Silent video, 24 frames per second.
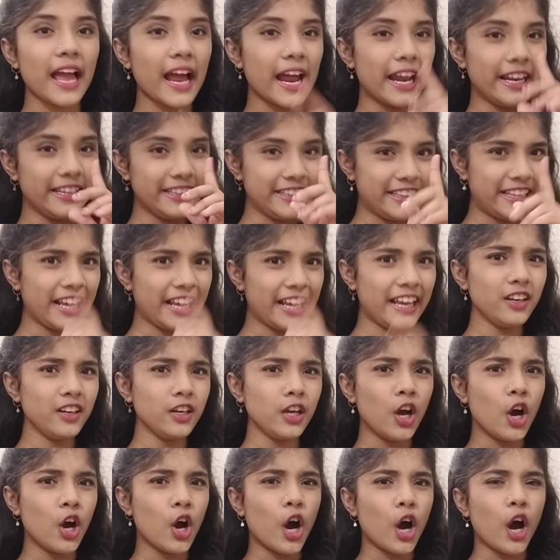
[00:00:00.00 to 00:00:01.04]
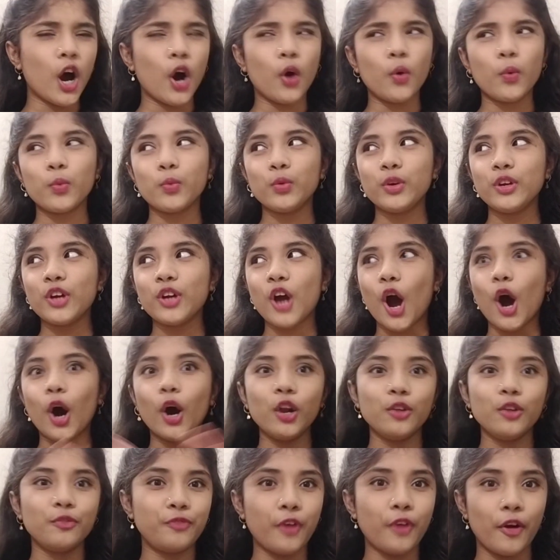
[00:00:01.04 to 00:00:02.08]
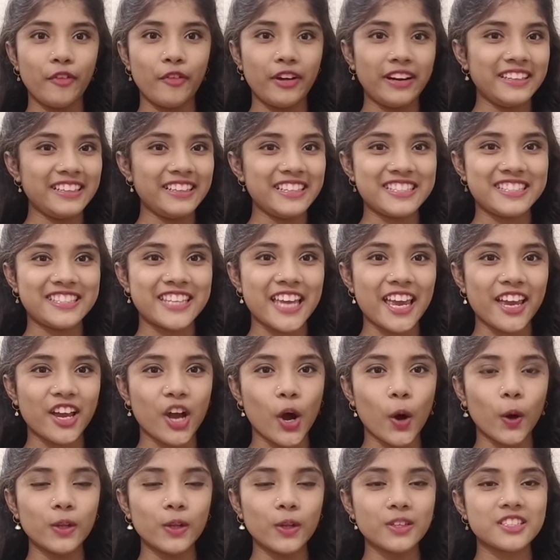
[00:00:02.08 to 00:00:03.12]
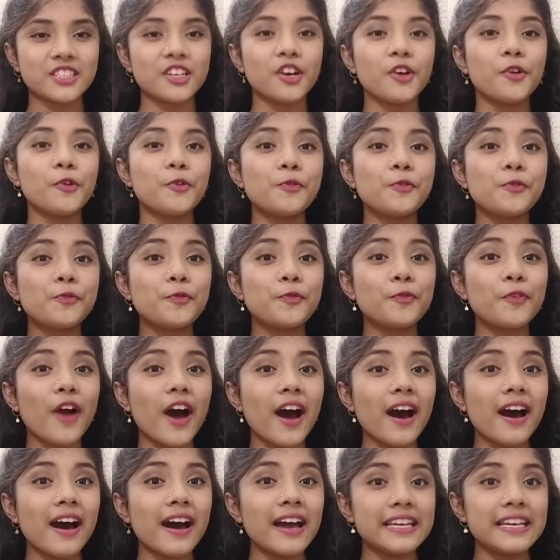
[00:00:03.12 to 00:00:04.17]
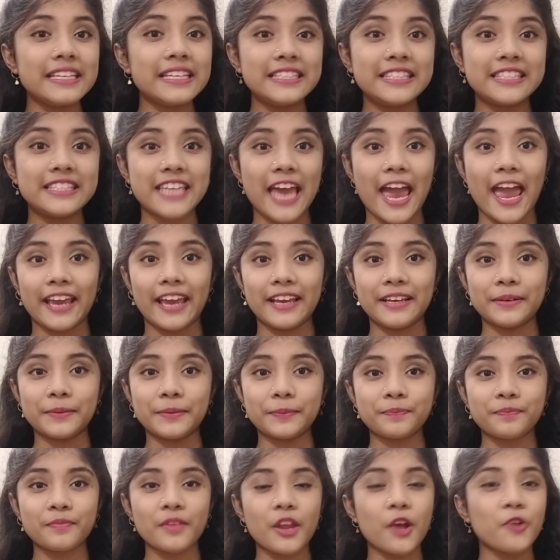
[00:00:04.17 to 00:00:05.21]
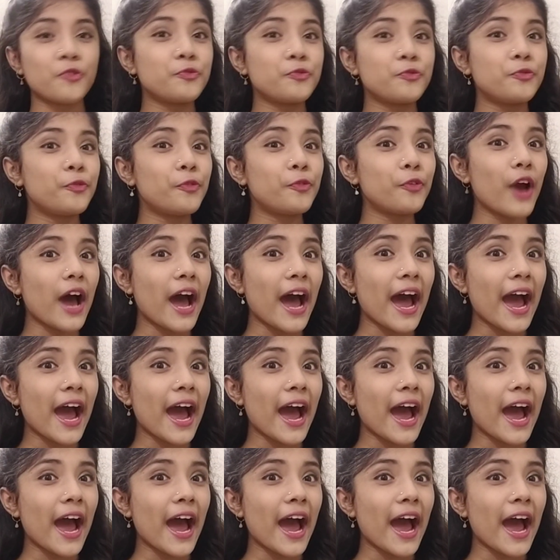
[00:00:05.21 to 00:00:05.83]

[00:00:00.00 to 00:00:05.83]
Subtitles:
And then we all favorite this day called Friday. We